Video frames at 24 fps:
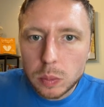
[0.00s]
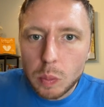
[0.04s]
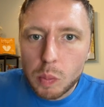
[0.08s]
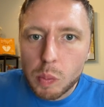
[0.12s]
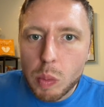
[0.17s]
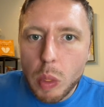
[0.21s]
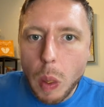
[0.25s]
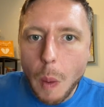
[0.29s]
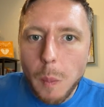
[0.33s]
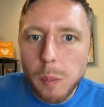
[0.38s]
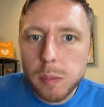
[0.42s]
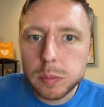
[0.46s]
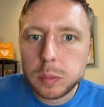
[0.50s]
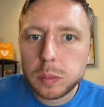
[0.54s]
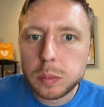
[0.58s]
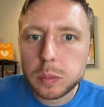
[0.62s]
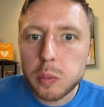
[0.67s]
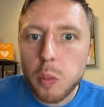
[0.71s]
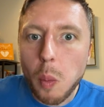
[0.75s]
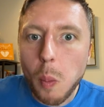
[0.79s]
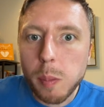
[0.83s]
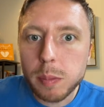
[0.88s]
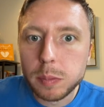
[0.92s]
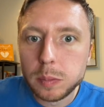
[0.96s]
chicken was a
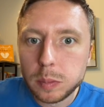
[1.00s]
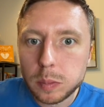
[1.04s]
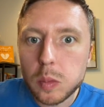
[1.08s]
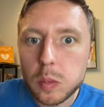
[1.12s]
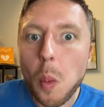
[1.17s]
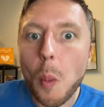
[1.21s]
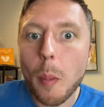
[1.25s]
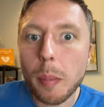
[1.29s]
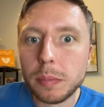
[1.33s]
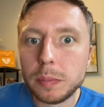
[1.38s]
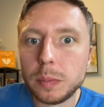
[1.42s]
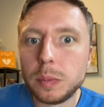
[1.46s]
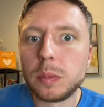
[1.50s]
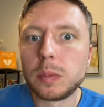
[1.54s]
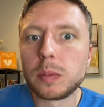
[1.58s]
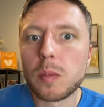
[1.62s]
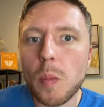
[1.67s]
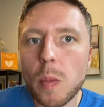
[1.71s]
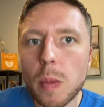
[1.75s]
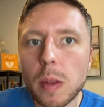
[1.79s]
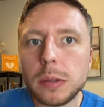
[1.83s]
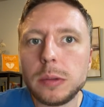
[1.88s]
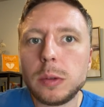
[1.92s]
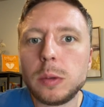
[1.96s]
nice
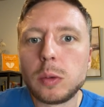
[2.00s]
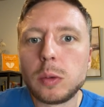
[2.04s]
touch.